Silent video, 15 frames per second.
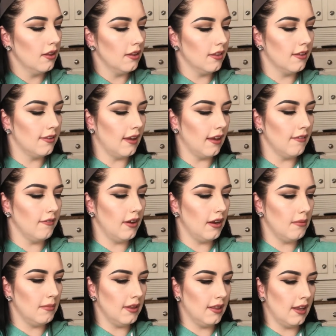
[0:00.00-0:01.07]
The second
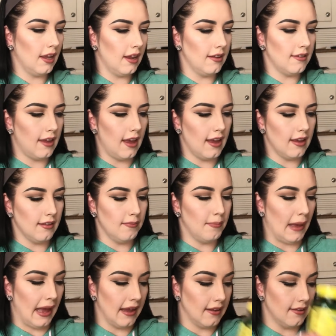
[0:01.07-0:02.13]
vitamin that I take is
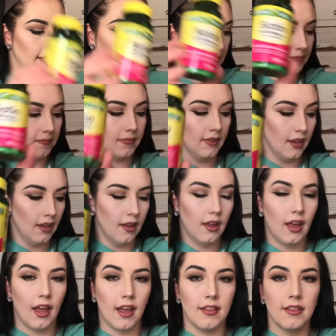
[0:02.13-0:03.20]
biotin,
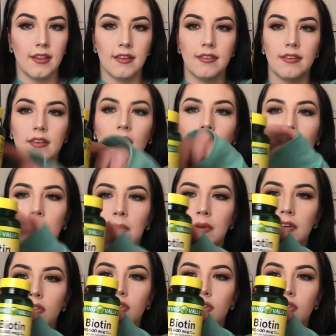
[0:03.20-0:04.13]
and this is